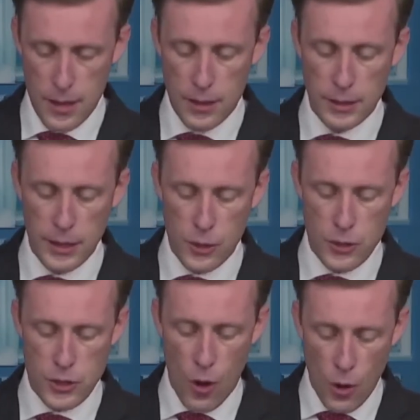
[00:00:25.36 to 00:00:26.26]
The
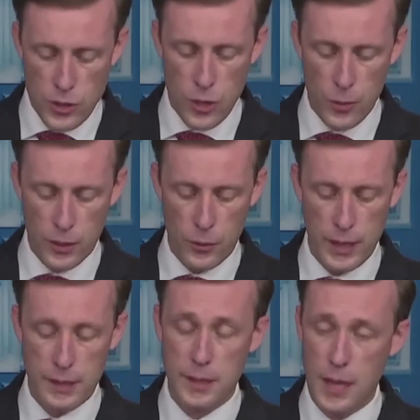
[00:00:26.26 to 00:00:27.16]
leaders also
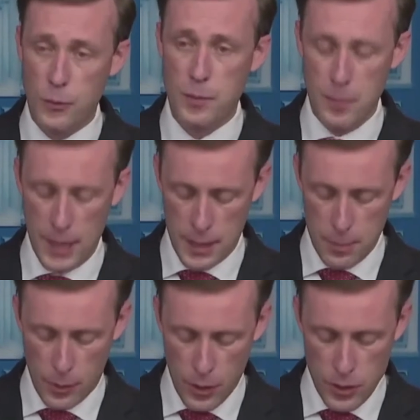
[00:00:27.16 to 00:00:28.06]
agreed that they would meet
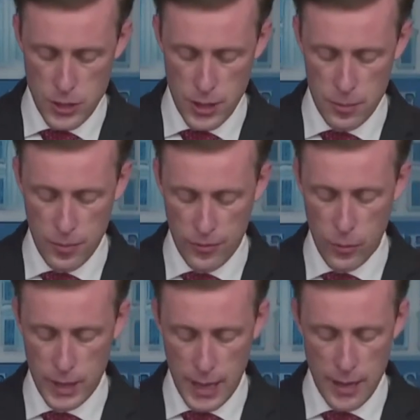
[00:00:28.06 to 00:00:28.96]
in person
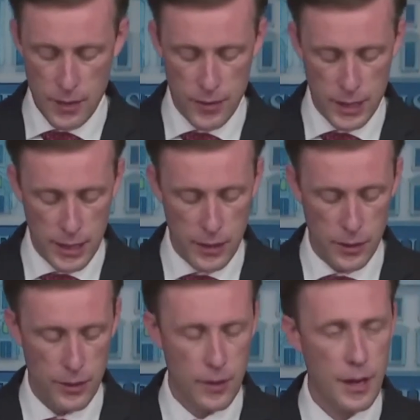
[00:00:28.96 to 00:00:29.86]
before the end of the
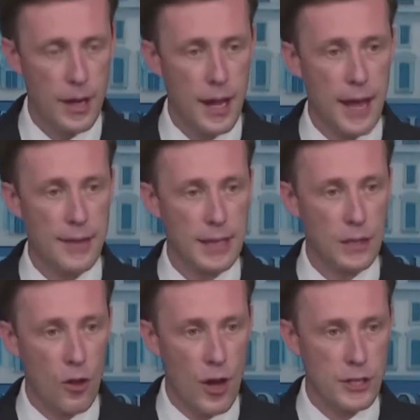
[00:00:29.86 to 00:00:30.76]
year, and they
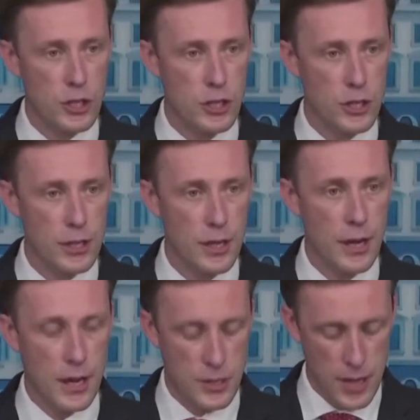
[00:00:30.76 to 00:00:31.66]
launched
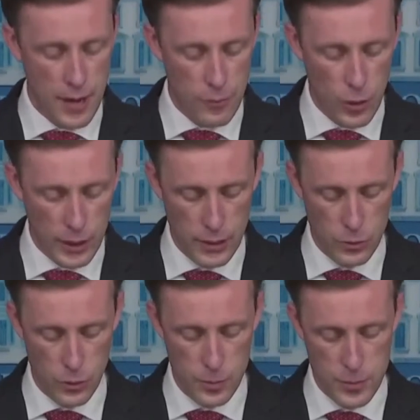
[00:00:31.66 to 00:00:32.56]
a set of working
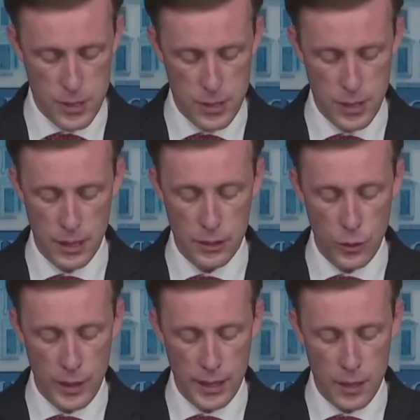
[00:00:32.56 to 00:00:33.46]
groups,
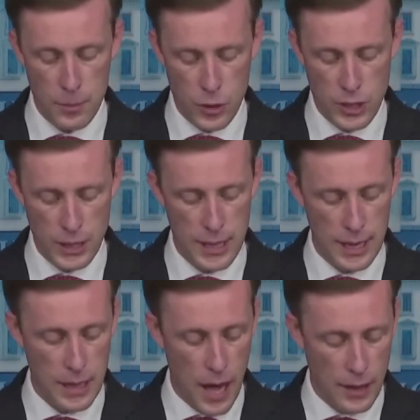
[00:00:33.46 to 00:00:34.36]
including an emerging
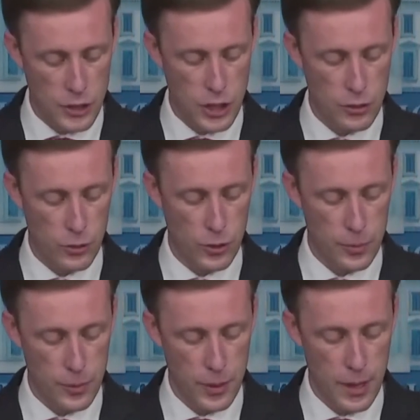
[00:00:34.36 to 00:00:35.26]
technology group